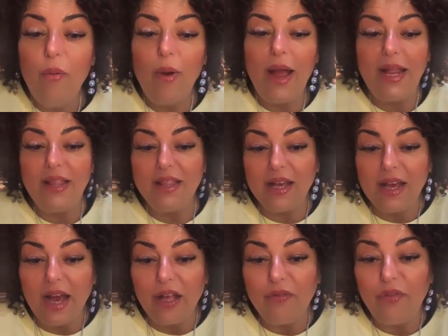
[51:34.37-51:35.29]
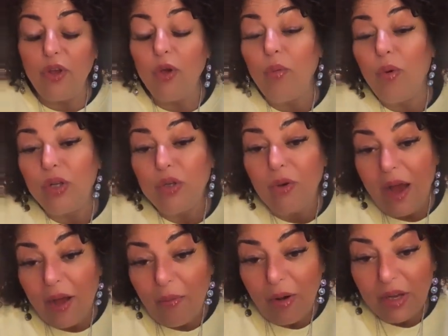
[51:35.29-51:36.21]
Wayne, the card for you. What
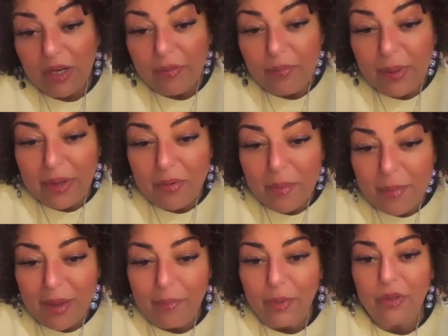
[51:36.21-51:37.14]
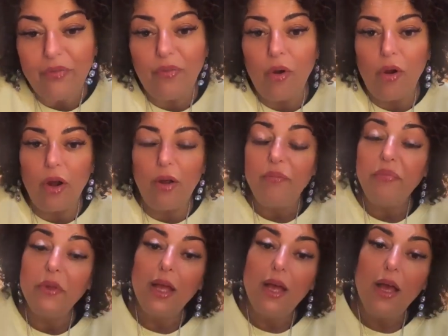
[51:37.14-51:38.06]
do I want to be remembered for?
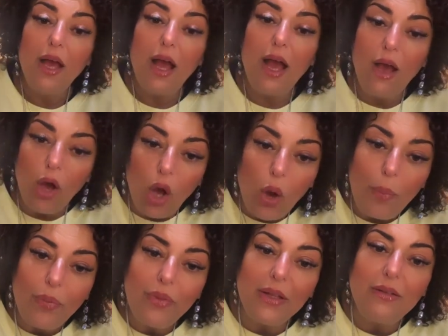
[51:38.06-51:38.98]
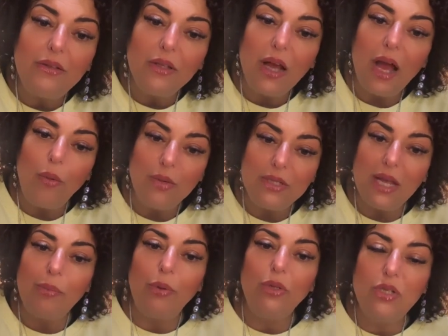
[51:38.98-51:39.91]
I hope that I
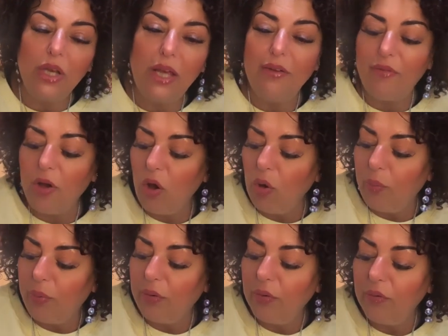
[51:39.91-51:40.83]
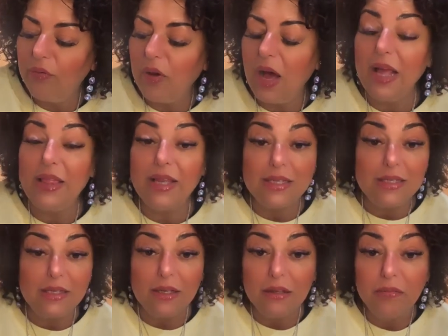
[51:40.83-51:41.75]
was able to give hope for
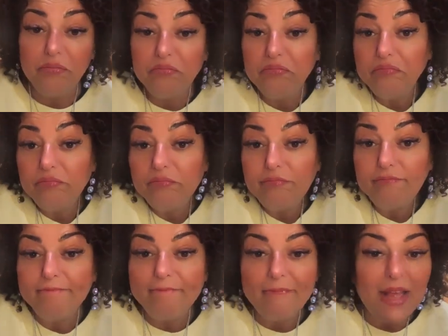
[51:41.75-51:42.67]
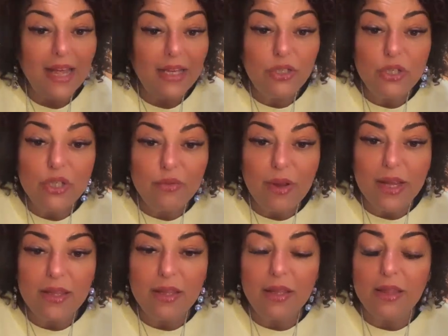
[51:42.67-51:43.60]
others and to
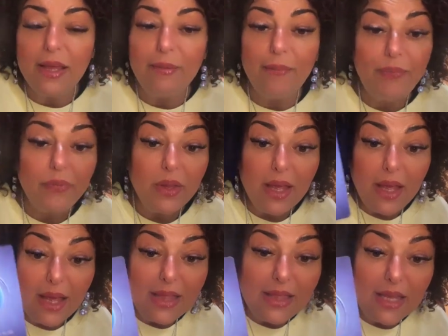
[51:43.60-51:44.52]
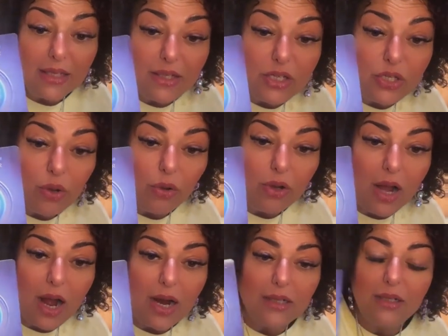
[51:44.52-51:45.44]
strengthen them. And that is your
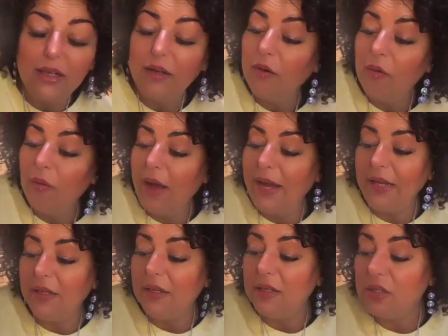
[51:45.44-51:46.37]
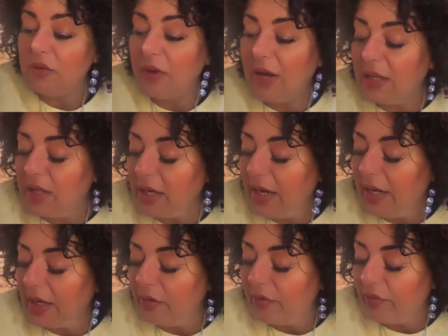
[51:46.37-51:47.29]
card, Wayne,
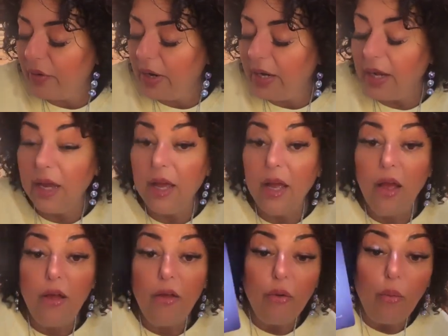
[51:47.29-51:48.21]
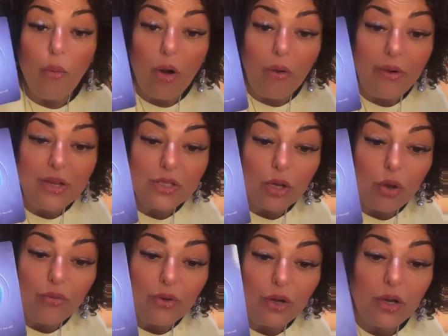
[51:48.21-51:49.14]
strengthening and free. The war is
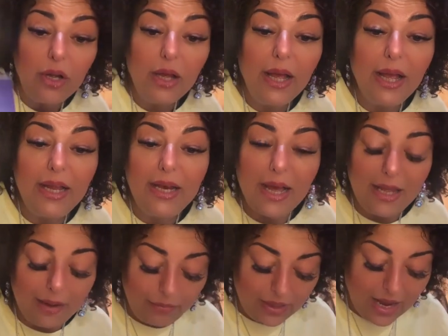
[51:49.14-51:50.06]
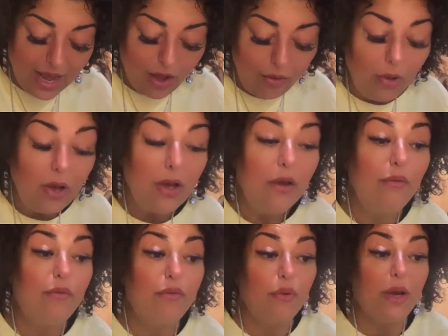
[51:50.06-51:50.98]
over and I am now
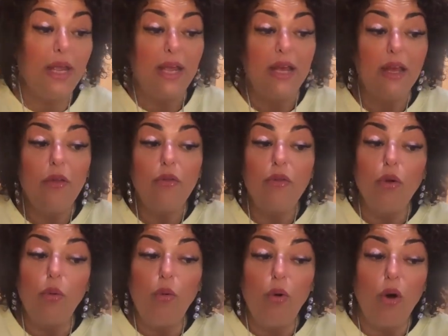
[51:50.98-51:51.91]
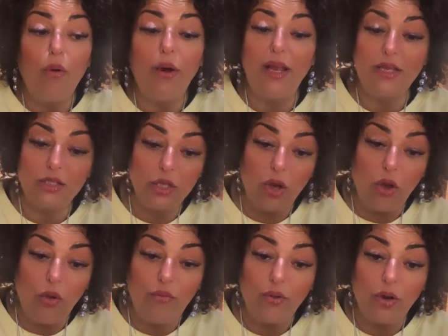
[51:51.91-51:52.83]
free. The war is
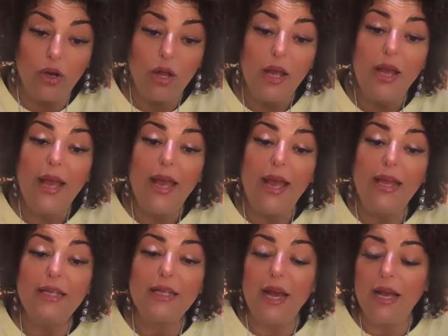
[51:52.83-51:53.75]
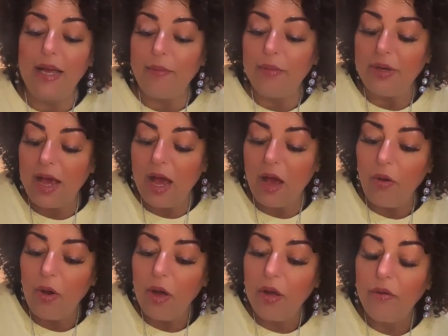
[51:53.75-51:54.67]
over and I am
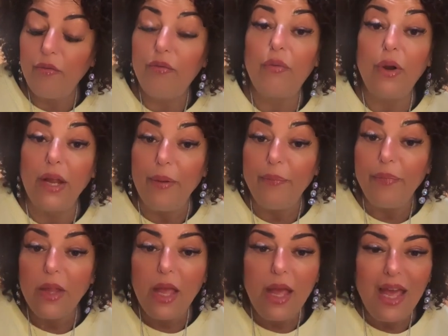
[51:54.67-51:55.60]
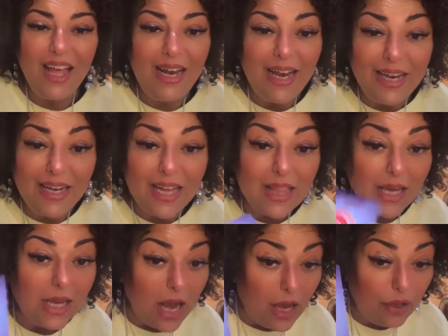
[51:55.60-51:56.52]
now free. Elena,
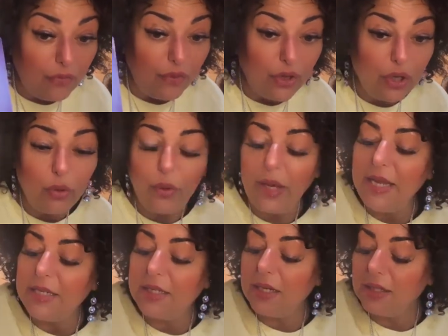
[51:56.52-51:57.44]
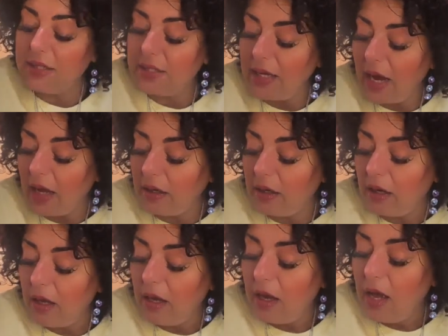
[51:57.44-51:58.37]
the card for you is
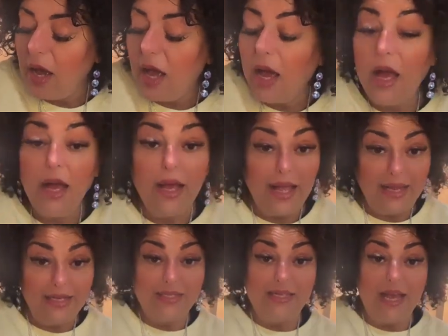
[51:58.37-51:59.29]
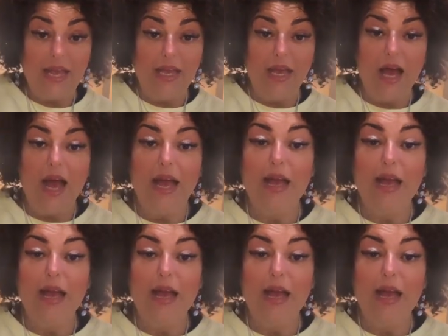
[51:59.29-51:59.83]
stuck. And say,